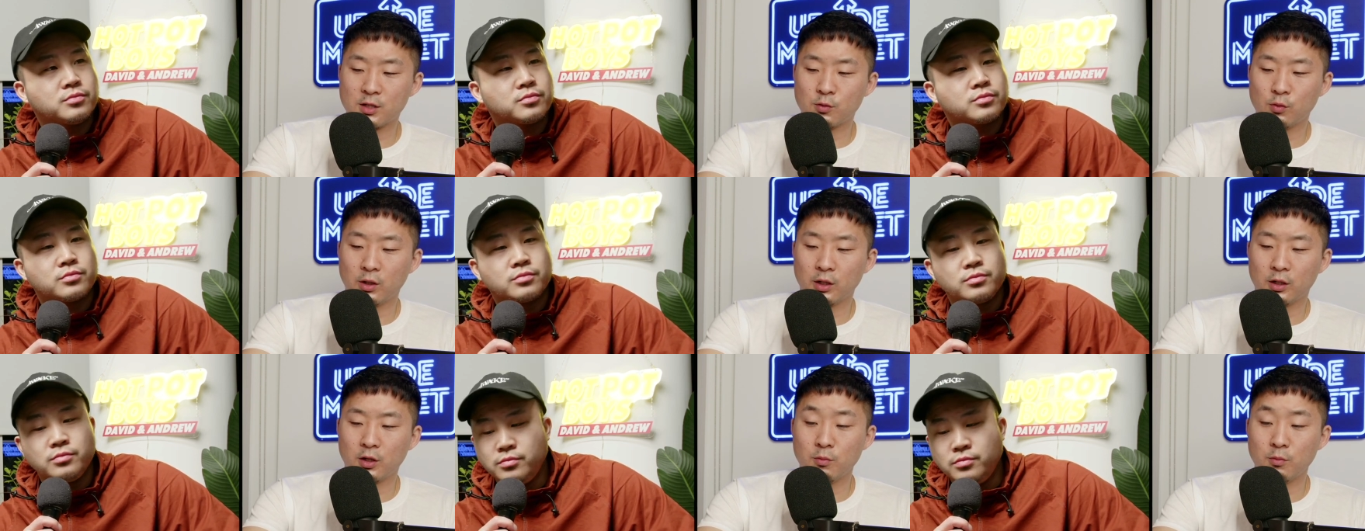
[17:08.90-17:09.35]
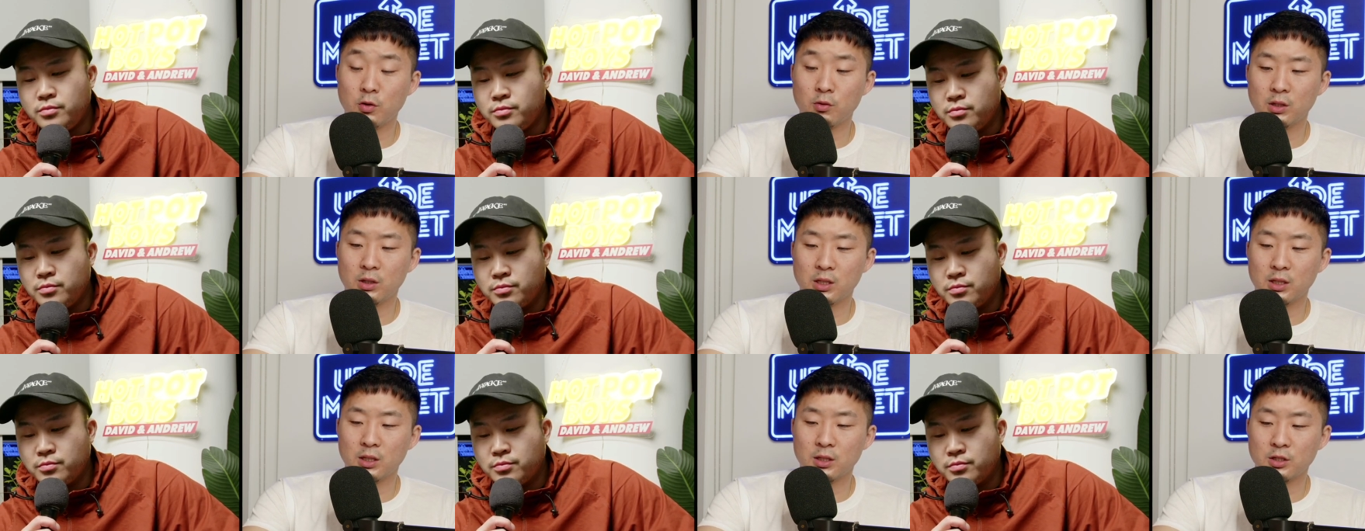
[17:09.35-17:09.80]
Speaker 1: what a
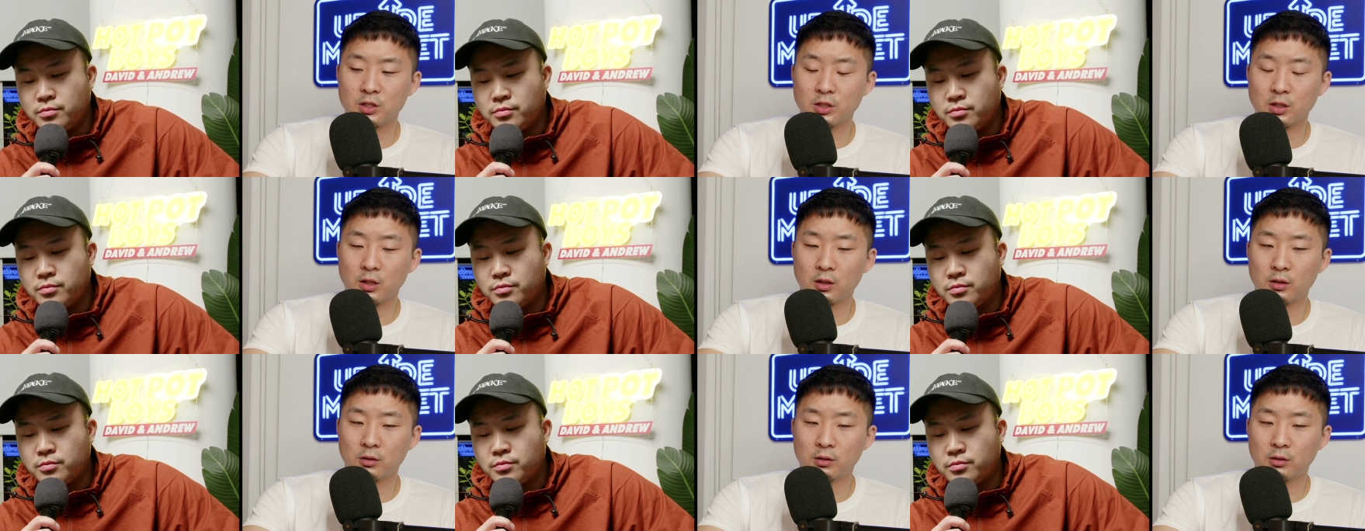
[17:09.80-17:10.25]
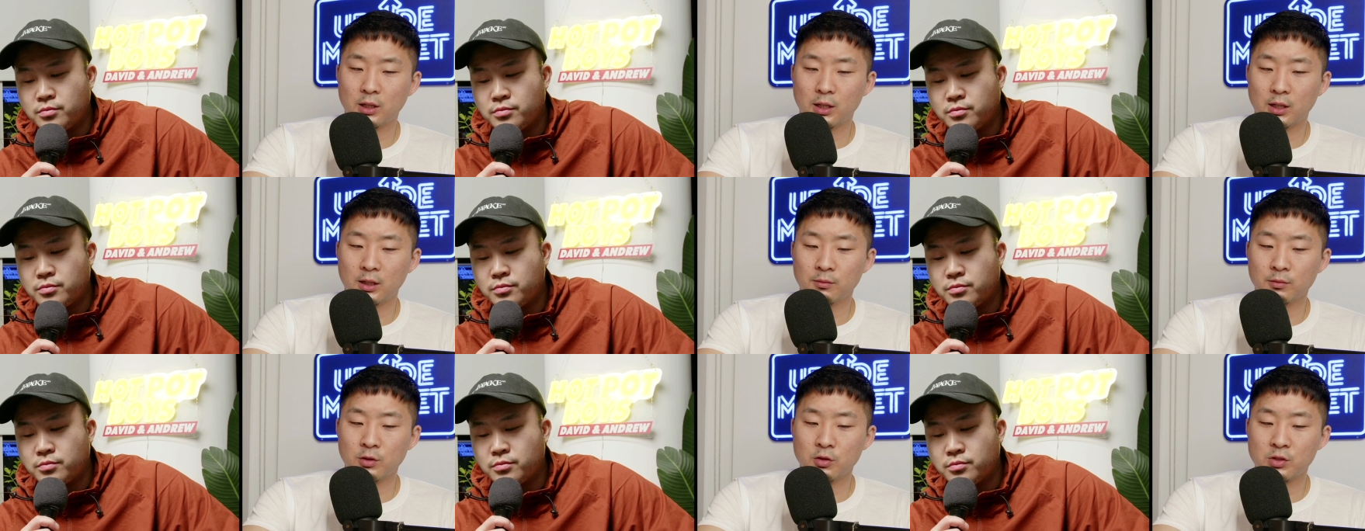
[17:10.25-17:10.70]
community is. You know,
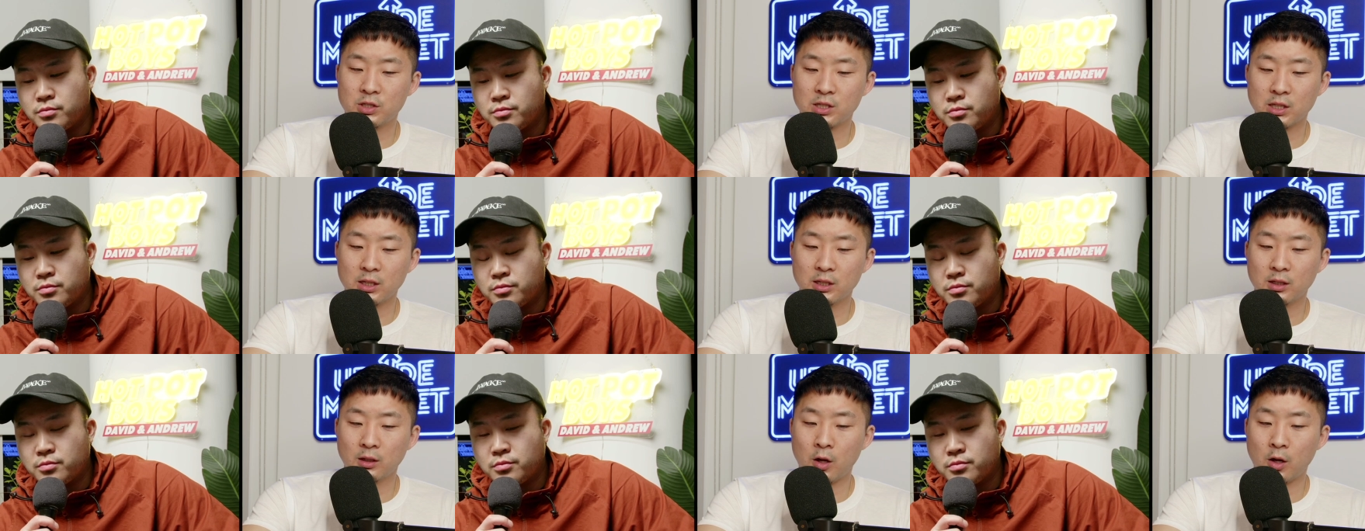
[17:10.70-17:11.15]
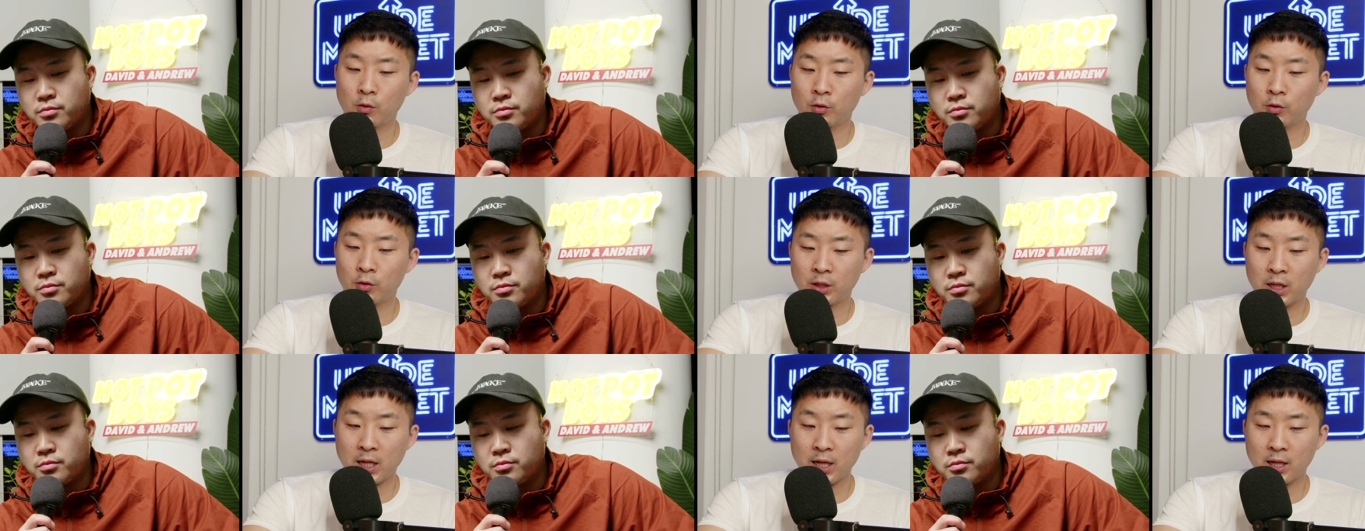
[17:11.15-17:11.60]
um, you see a
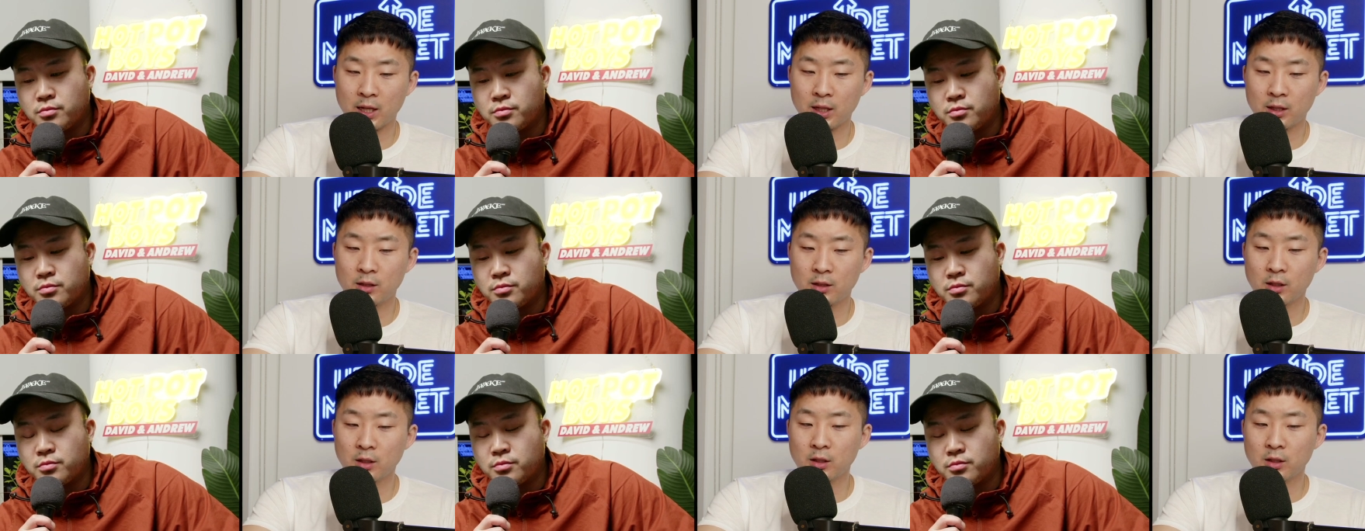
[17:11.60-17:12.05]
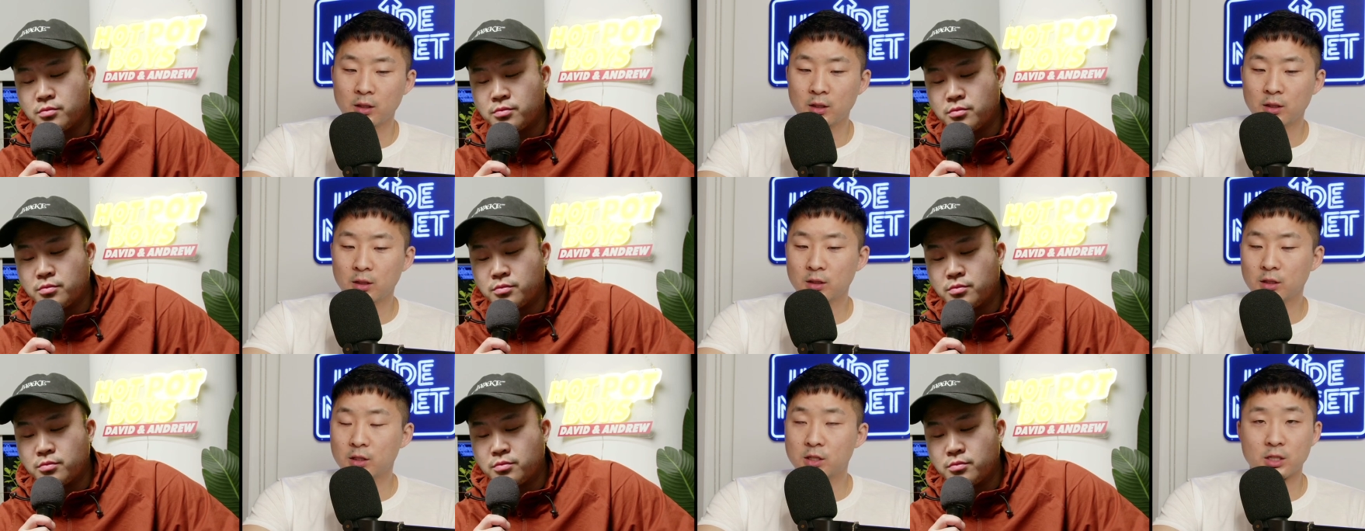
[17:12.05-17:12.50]
loner kid,
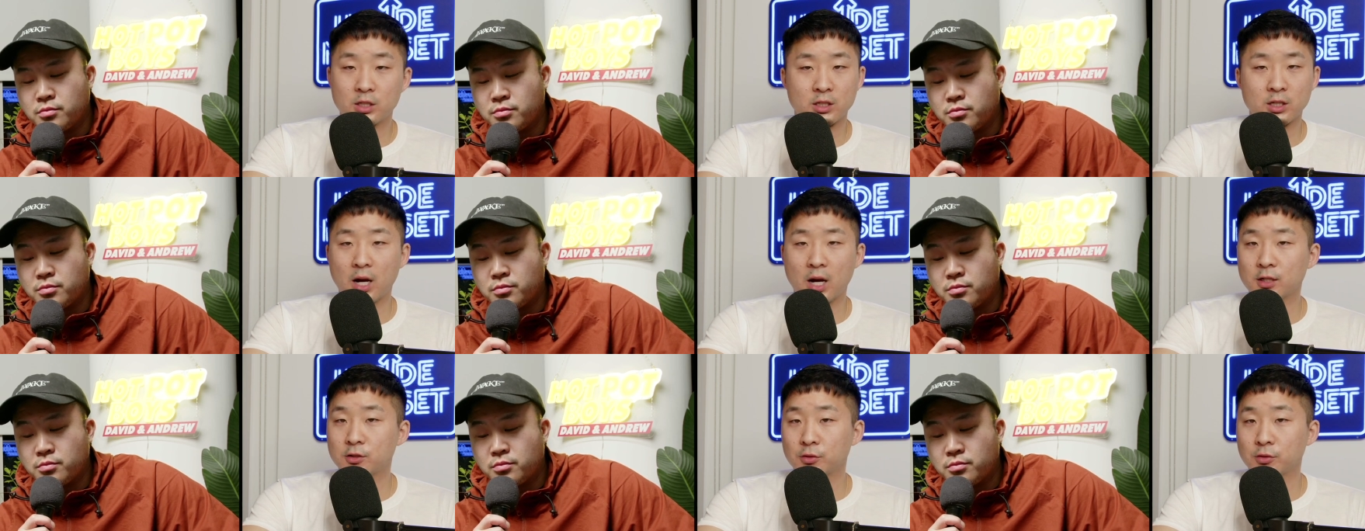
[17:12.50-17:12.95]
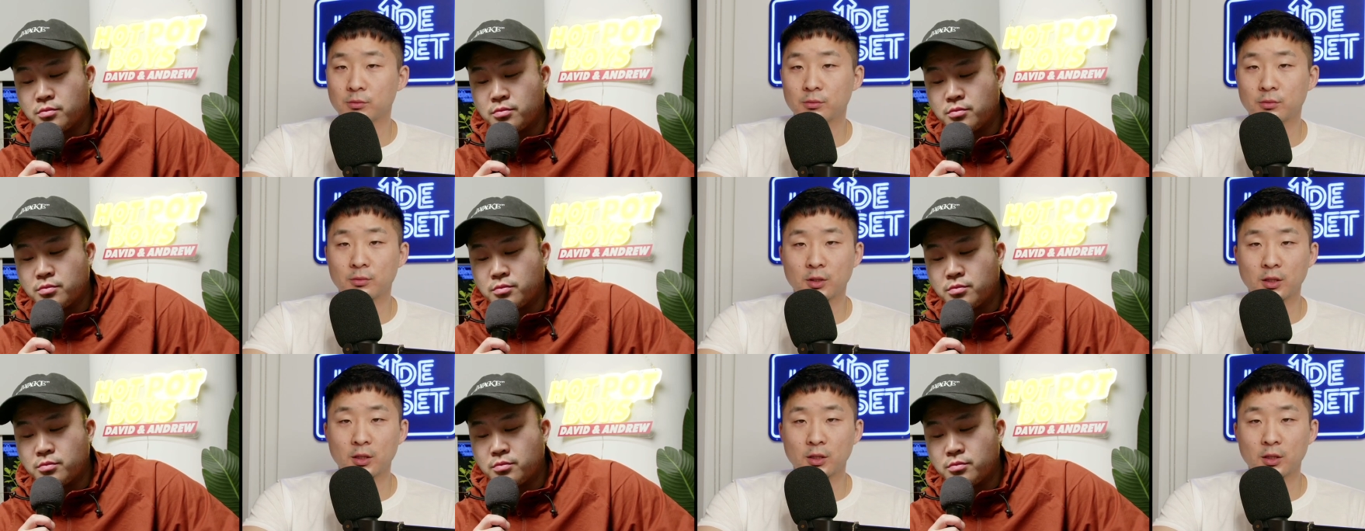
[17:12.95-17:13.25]
you just talk to him.